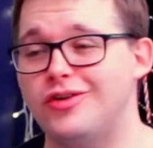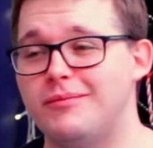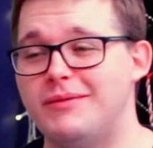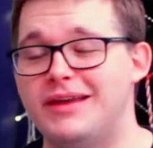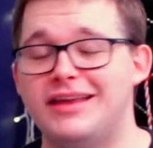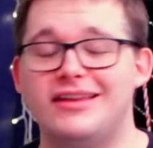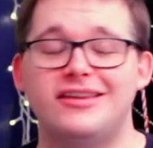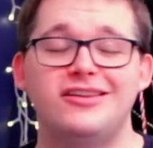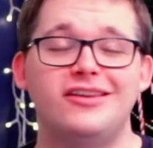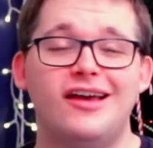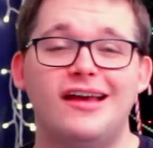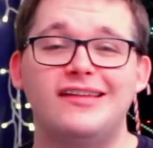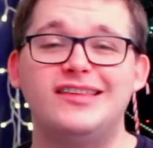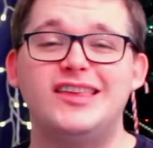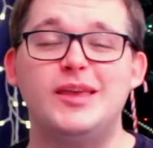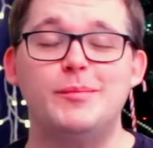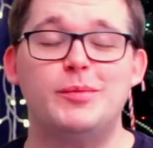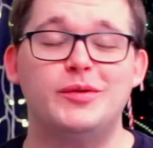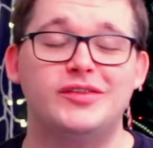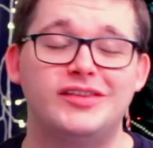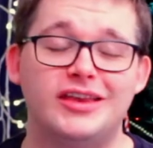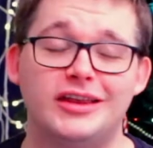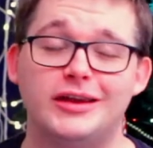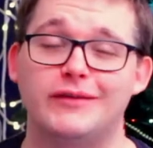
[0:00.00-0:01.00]
admit,
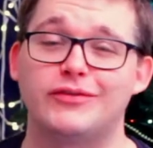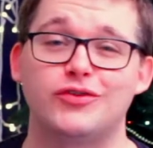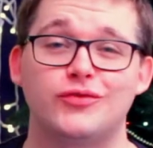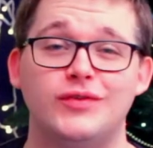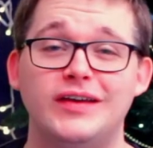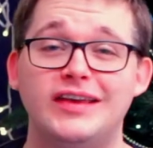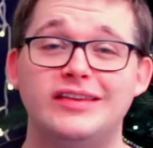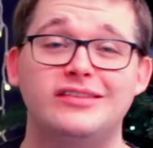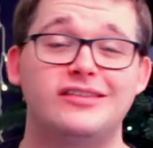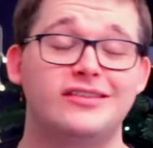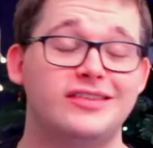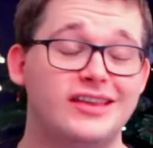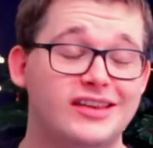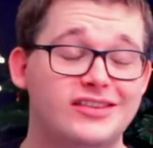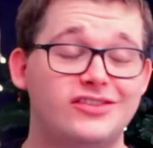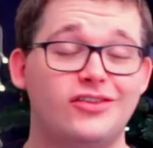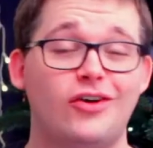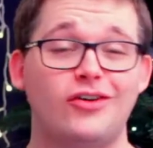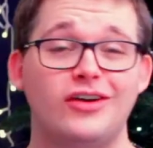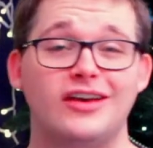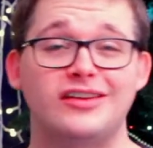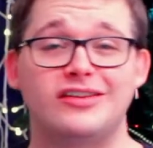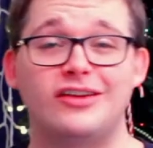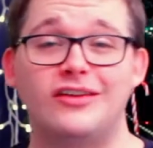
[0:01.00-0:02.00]
90% of the reason this
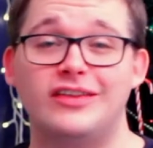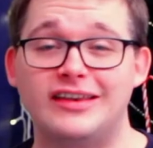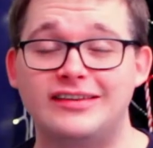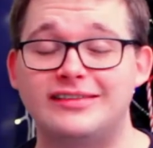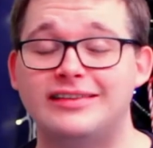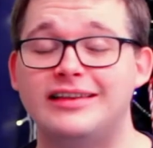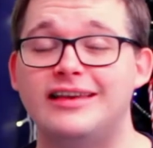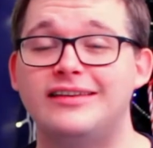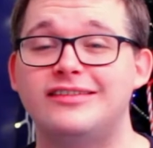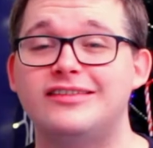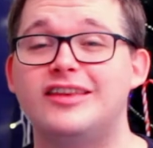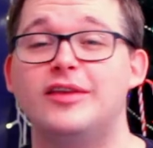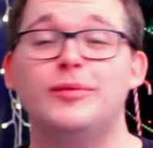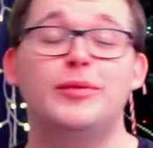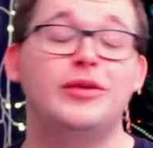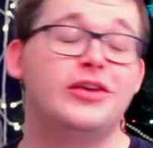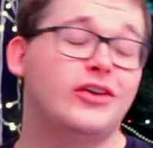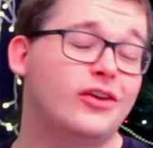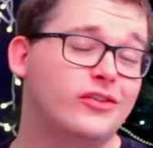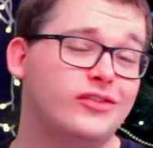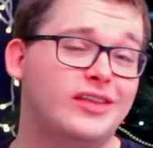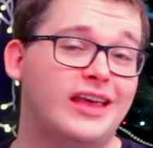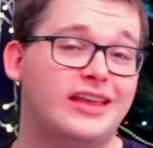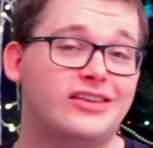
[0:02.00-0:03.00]
song is on this list is
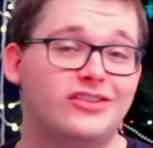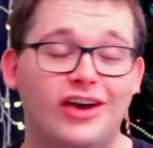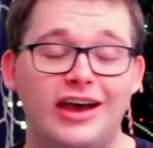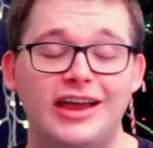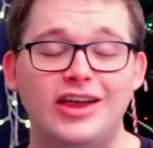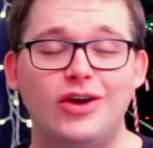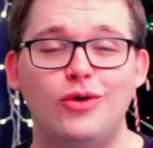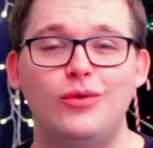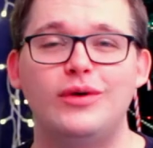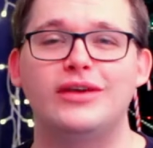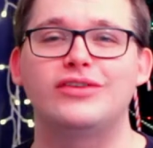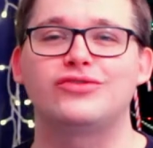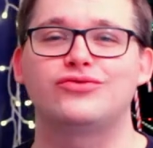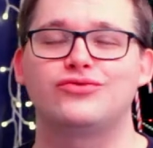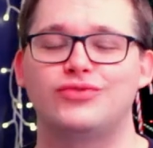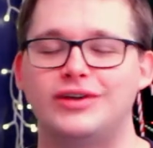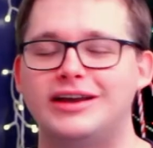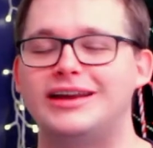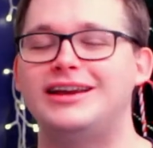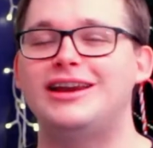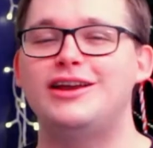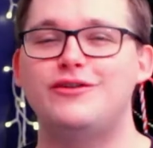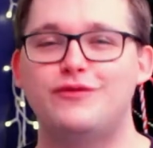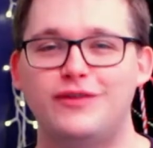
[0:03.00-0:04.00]
because that title is
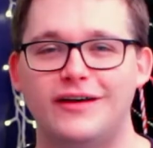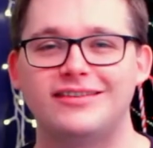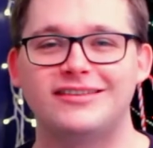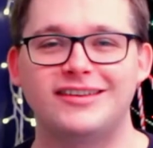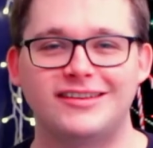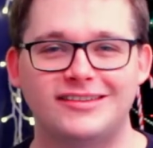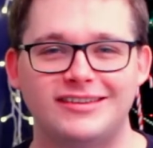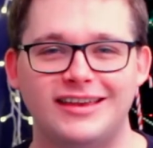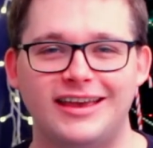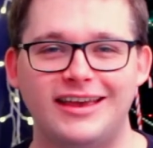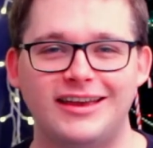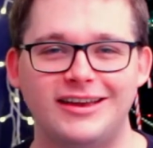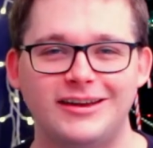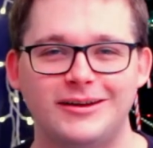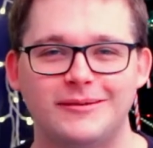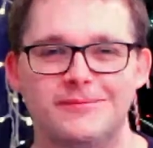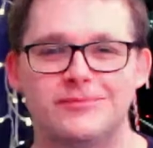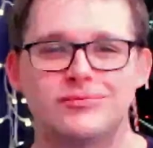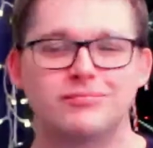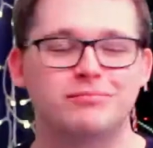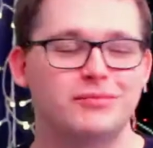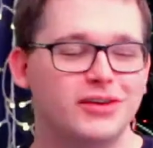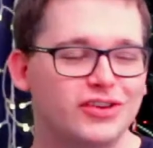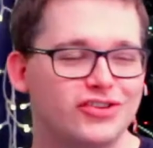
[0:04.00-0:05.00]
really fun to say.
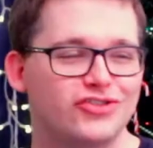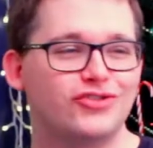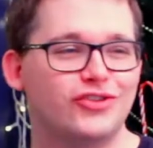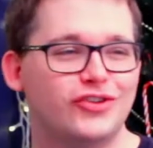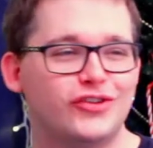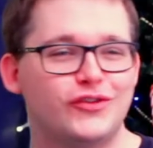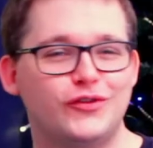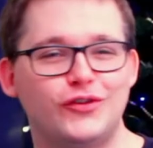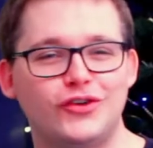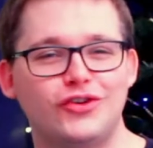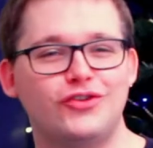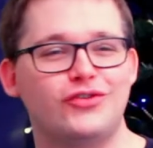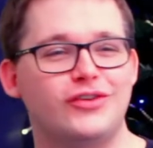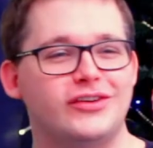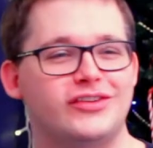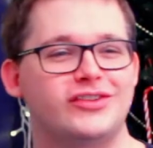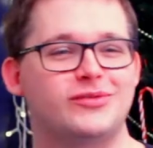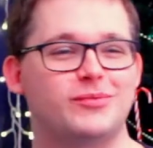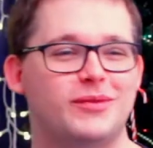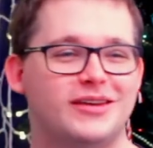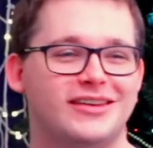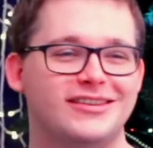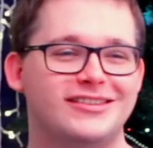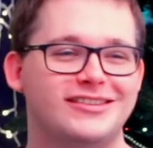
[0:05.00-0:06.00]
Mistress for
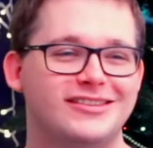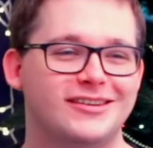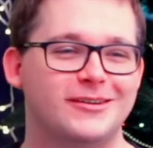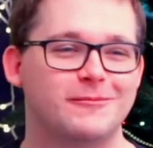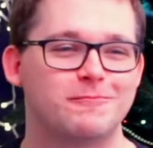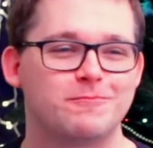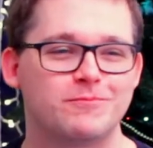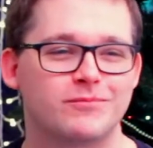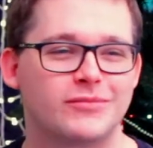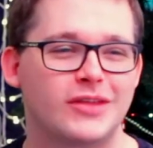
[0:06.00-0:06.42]
Christmas.